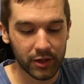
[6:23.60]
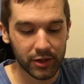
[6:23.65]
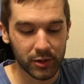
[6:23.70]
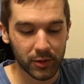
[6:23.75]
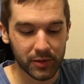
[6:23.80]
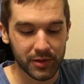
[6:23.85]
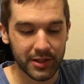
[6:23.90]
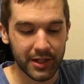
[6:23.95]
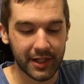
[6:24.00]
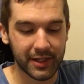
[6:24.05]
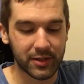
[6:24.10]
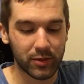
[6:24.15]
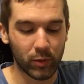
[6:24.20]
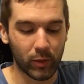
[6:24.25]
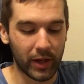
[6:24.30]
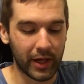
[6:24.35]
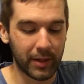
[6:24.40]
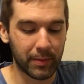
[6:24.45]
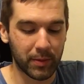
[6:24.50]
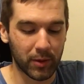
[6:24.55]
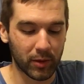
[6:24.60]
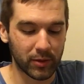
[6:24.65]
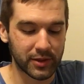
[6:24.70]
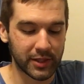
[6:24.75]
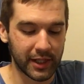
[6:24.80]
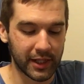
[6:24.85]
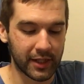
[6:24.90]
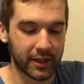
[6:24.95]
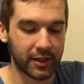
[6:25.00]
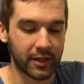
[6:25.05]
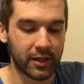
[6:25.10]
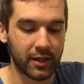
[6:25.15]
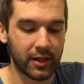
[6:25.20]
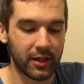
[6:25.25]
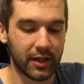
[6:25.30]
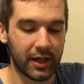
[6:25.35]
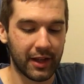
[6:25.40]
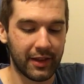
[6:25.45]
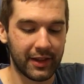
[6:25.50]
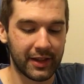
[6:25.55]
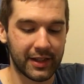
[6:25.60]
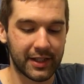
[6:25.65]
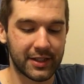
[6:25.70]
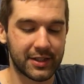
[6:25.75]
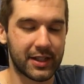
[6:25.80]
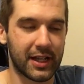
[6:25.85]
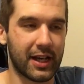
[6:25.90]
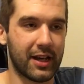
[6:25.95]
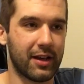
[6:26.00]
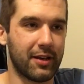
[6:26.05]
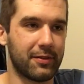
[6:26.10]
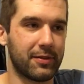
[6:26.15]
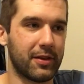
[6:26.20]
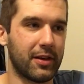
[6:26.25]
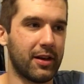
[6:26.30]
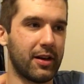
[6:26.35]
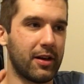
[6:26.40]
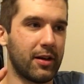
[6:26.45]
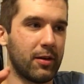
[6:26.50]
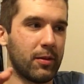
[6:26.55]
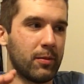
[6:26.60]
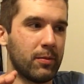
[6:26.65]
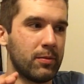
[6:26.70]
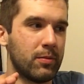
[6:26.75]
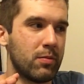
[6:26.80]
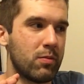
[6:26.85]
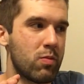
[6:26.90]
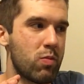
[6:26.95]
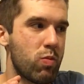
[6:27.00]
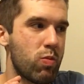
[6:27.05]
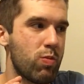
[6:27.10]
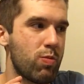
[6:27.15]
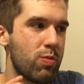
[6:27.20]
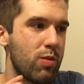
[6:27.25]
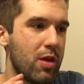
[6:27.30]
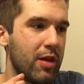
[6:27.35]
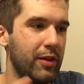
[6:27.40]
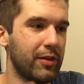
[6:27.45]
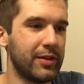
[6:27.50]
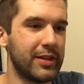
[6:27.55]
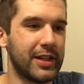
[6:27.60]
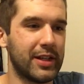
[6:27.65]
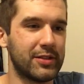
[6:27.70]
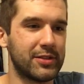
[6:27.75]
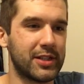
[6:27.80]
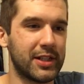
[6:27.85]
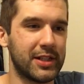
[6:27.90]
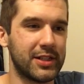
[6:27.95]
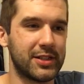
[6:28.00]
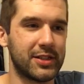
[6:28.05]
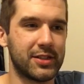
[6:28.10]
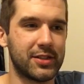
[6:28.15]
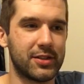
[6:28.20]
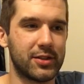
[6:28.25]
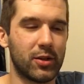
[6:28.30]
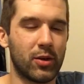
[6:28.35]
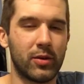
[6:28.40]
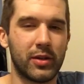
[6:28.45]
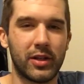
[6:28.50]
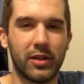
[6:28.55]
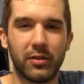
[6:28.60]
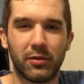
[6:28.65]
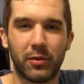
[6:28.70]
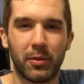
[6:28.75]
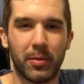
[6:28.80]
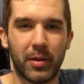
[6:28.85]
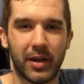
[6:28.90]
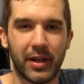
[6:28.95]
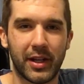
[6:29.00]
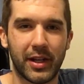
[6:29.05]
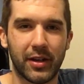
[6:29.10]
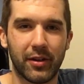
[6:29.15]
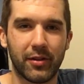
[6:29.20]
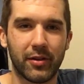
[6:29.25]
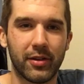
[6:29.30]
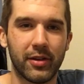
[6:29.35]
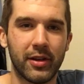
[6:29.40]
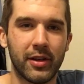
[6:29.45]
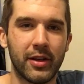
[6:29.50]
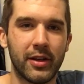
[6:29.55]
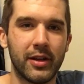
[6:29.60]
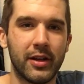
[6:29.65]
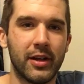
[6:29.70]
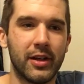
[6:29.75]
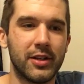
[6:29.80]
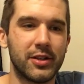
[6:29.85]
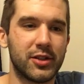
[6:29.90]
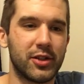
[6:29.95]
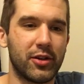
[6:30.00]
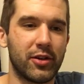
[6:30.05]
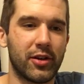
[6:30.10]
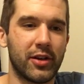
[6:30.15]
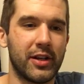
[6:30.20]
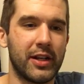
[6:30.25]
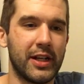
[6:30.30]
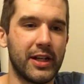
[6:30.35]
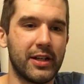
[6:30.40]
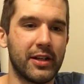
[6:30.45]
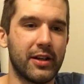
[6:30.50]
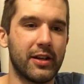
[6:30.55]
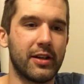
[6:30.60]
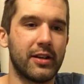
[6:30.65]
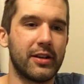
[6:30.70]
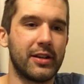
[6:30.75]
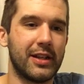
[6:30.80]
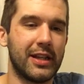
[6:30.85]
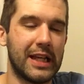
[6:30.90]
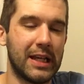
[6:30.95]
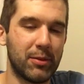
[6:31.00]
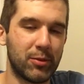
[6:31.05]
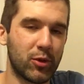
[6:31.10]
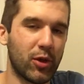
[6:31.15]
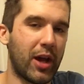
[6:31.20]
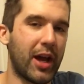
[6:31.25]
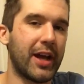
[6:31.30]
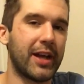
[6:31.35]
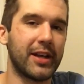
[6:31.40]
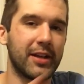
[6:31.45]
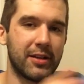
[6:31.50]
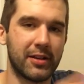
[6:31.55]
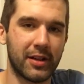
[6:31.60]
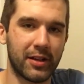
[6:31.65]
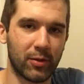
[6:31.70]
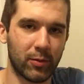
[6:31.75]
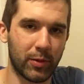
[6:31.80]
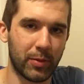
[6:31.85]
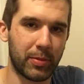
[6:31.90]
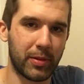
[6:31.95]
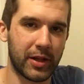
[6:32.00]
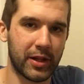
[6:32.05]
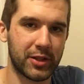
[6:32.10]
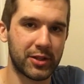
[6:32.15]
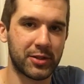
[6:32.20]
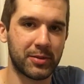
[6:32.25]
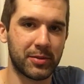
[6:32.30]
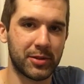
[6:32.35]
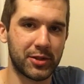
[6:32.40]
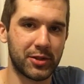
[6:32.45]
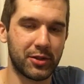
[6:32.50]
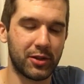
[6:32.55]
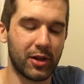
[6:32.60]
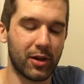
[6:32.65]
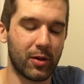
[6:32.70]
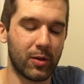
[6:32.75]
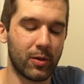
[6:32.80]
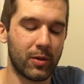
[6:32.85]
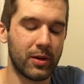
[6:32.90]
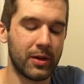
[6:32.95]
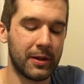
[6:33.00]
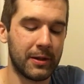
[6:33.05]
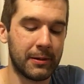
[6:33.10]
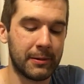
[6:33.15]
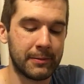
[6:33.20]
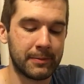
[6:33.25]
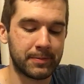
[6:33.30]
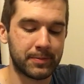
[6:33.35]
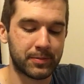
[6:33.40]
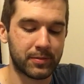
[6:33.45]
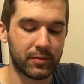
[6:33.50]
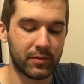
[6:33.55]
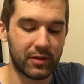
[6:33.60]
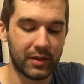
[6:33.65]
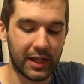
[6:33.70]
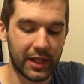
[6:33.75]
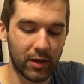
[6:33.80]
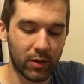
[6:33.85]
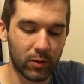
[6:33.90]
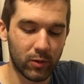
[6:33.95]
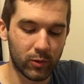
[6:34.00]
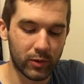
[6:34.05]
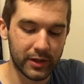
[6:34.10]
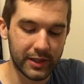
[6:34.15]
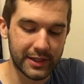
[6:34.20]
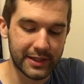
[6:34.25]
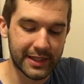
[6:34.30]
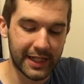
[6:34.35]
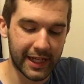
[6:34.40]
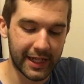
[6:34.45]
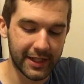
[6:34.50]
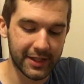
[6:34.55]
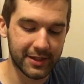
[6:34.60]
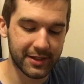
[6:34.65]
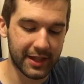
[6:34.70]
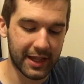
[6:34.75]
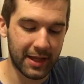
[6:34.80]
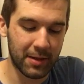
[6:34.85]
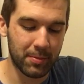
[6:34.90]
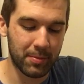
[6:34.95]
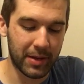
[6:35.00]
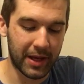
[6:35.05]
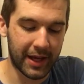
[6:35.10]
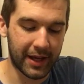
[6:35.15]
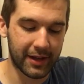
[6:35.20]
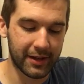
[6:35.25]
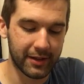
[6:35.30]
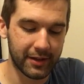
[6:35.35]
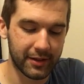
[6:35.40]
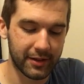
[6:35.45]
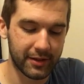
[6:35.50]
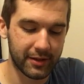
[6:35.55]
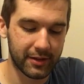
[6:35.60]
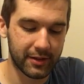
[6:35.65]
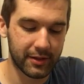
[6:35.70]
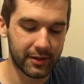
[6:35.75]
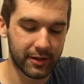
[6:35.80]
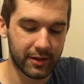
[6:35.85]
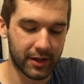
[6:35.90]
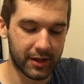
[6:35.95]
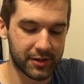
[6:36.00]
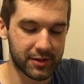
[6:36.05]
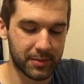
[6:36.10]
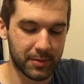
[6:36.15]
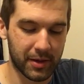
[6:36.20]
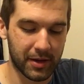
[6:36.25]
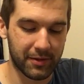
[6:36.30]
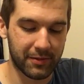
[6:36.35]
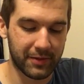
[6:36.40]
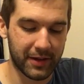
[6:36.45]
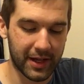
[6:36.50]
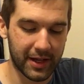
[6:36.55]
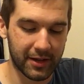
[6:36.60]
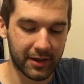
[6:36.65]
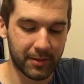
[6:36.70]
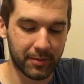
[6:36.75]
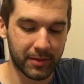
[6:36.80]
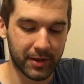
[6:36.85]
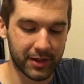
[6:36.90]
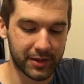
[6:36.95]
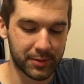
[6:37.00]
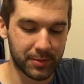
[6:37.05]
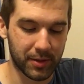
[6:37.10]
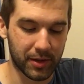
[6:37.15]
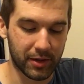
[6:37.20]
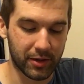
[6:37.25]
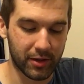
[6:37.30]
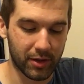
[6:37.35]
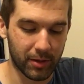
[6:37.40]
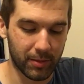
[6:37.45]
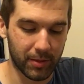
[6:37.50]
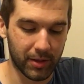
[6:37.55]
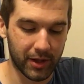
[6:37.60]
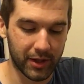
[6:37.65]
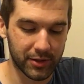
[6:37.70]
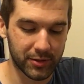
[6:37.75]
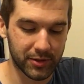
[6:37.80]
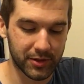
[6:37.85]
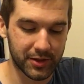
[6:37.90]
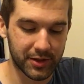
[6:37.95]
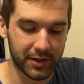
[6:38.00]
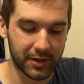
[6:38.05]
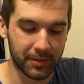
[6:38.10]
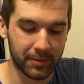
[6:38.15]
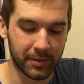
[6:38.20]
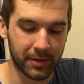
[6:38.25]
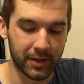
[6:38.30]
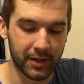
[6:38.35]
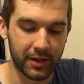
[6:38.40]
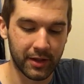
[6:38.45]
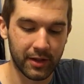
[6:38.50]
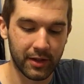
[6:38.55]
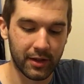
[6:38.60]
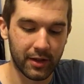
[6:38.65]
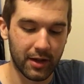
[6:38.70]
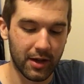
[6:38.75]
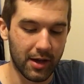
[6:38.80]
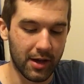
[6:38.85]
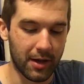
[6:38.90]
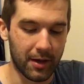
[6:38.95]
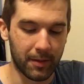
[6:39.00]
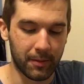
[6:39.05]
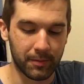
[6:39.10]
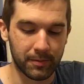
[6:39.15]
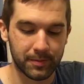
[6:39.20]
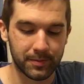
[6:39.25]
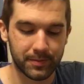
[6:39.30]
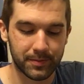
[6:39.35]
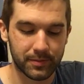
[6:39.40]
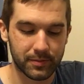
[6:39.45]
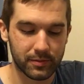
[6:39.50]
So it's a nice whey protein. I think these have, the only downside is it's only good for about a year. So you're going to need to keep track and replenish them as you go. They don't really taste that bad. Nice amount of fat in them, nice amount of carbohydrates in them.